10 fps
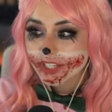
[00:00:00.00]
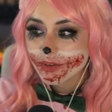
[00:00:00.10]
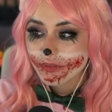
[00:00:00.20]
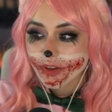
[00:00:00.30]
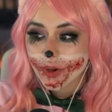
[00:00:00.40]

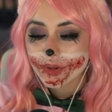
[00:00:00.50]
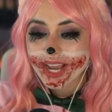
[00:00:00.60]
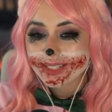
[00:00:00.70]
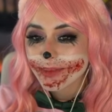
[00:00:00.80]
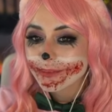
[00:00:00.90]
UFO.
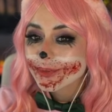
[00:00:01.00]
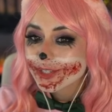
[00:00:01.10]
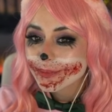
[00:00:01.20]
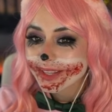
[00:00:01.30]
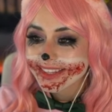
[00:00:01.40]
Guys, maybe we
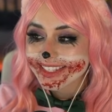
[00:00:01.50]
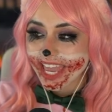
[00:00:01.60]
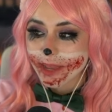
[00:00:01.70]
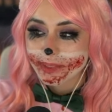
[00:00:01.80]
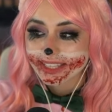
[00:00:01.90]
should play this
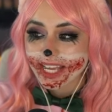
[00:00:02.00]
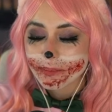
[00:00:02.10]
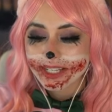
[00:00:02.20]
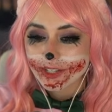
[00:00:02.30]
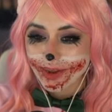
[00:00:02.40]
game. In light of
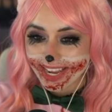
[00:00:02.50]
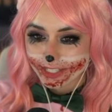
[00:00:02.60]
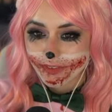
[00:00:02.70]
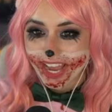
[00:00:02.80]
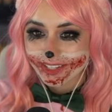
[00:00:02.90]
my new
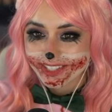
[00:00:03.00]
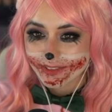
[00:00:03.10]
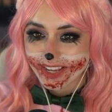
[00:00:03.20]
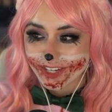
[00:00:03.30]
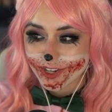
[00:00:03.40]
X-Files
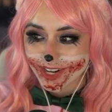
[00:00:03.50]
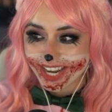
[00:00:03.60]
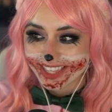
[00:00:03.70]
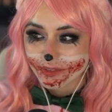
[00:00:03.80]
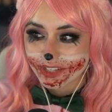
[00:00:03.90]
adventure,
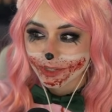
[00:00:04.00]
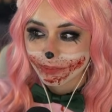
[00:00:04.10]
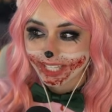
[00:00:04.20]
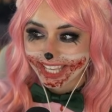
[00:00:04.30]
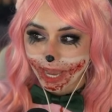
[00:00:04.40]
I think we should
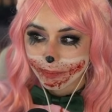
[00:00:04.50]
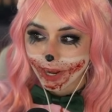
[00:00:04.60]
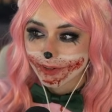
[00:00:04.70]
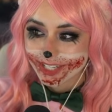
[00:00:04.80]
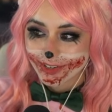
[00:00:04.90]
play
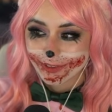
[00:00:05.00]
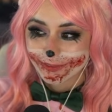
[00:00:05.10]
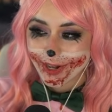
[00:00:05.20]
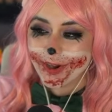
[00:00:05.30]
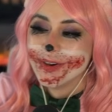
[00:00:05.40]
cat-powered
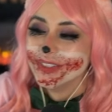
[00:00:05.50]
UFO.